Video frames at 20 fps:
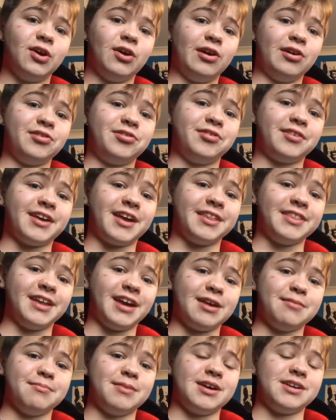or else you'll get
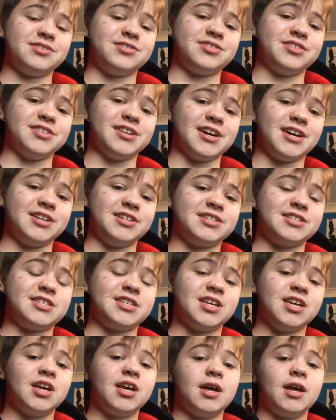nightmares
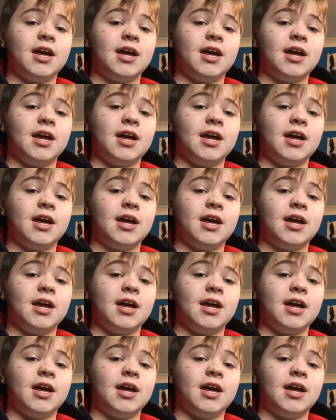tonight,